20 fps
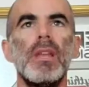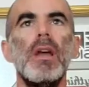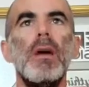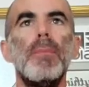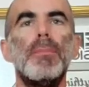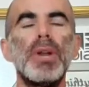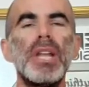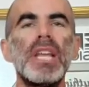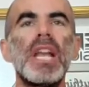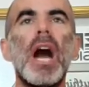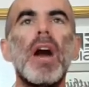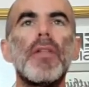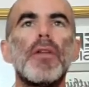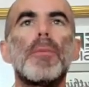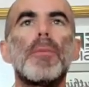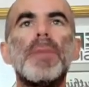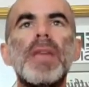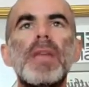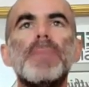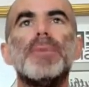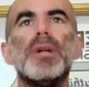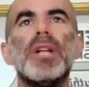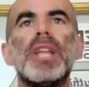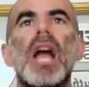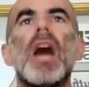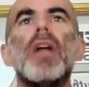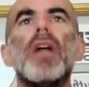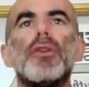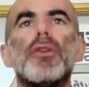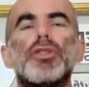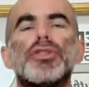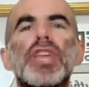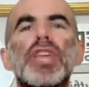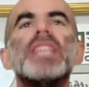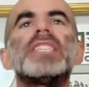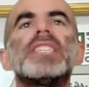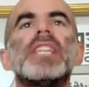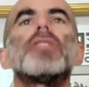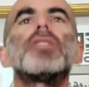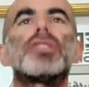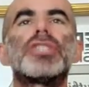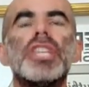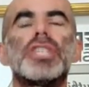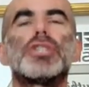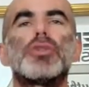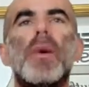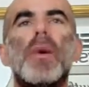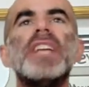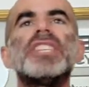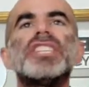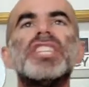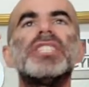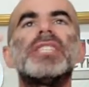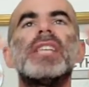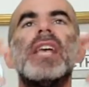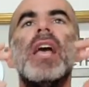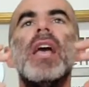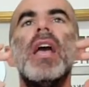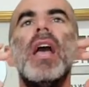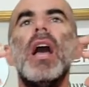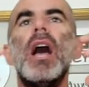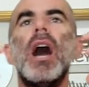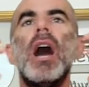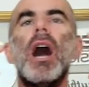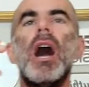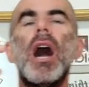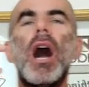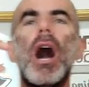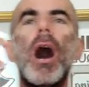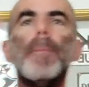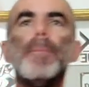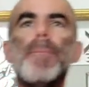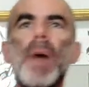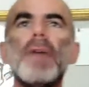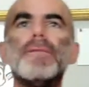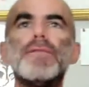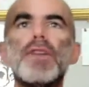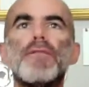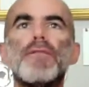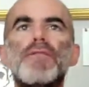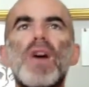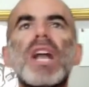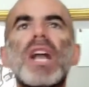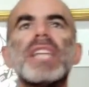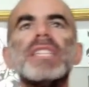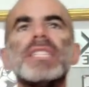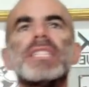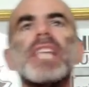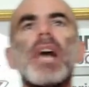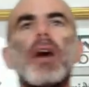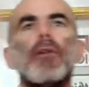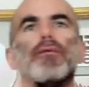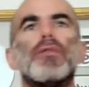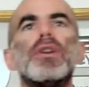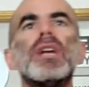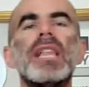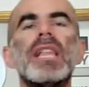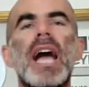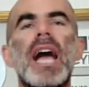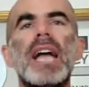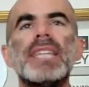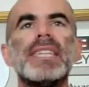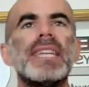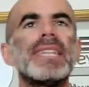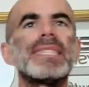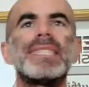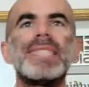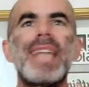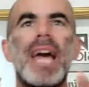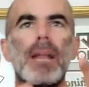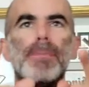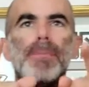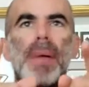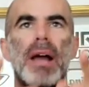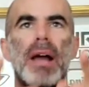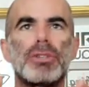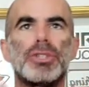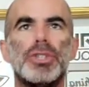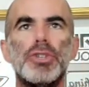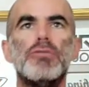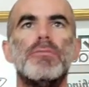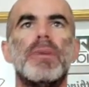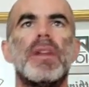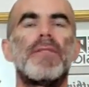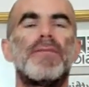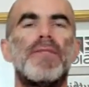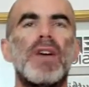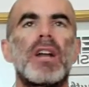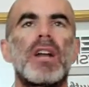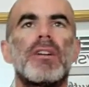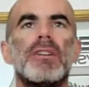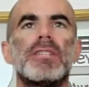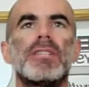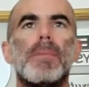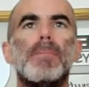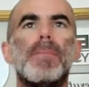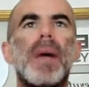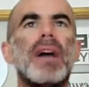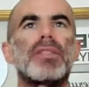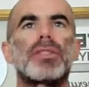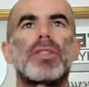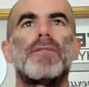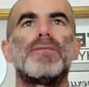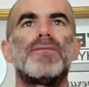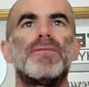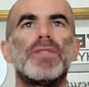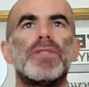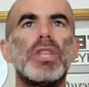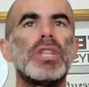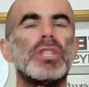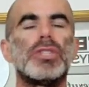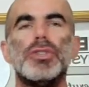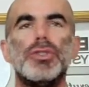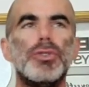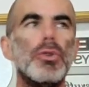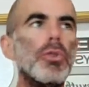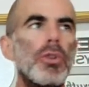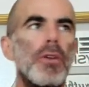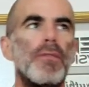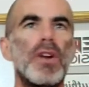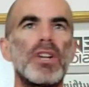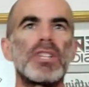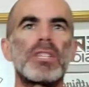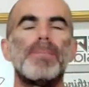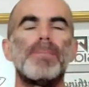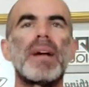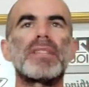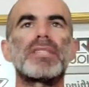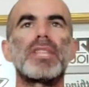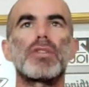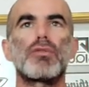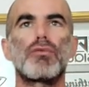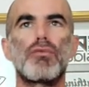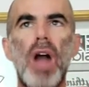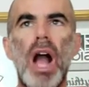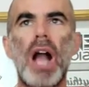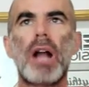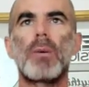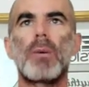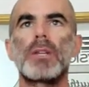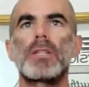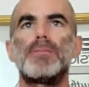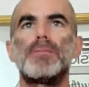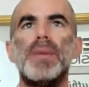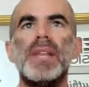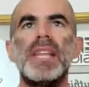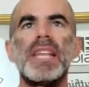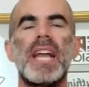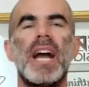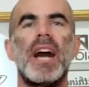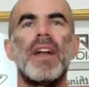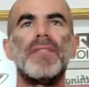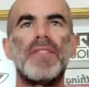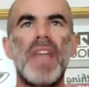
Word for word: putting other people and other things and other situations above your fucking self, realizing it's not about you, motherfucker. It's about the, this universe, about this rock we're spinning on.